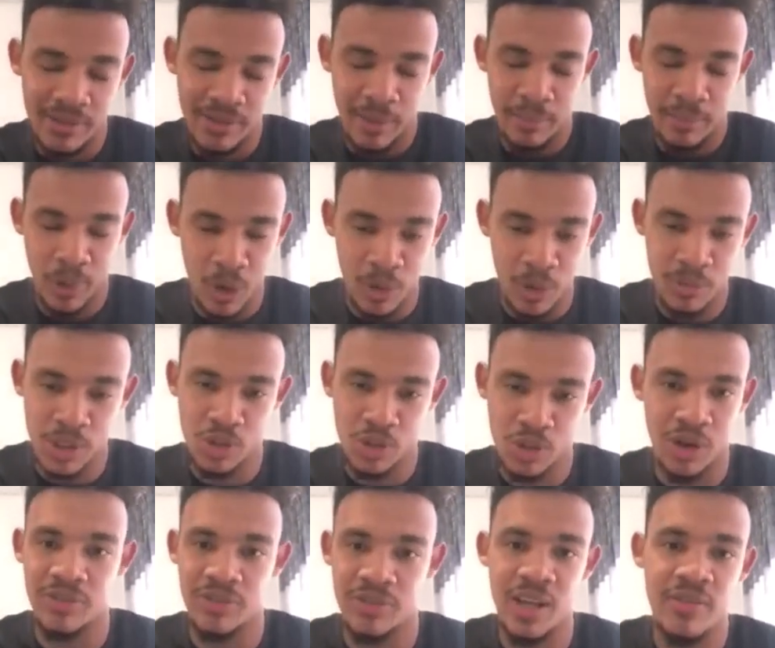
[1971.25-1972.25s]
I promise you,
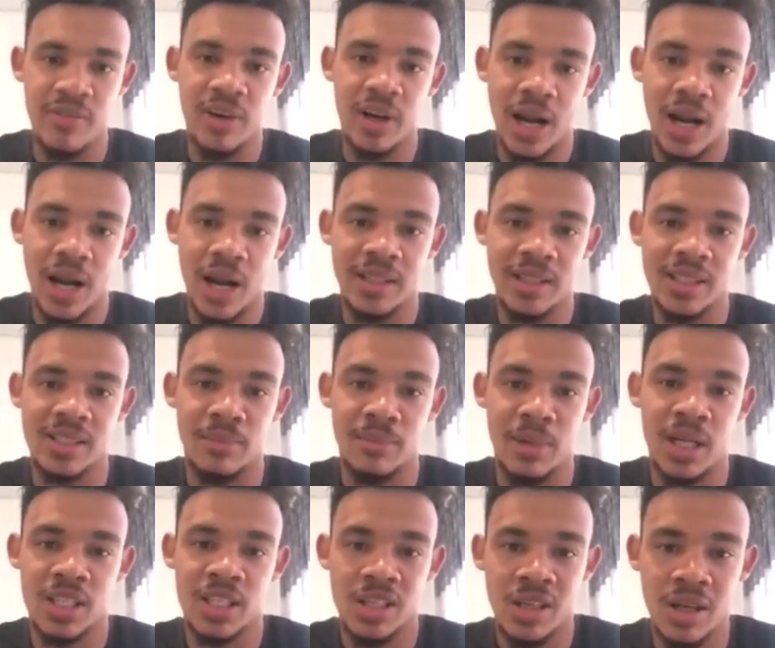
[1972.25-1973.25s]
I've never run this
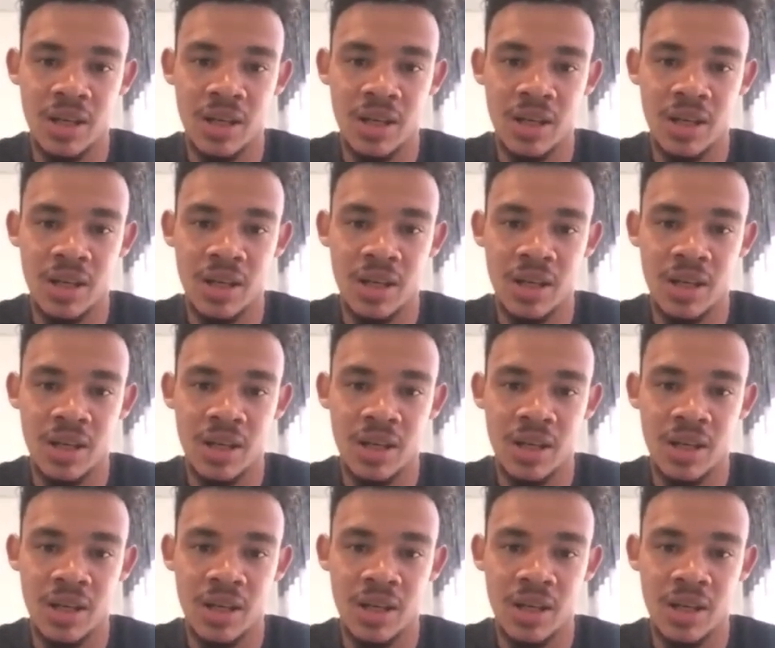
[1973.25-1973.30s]
much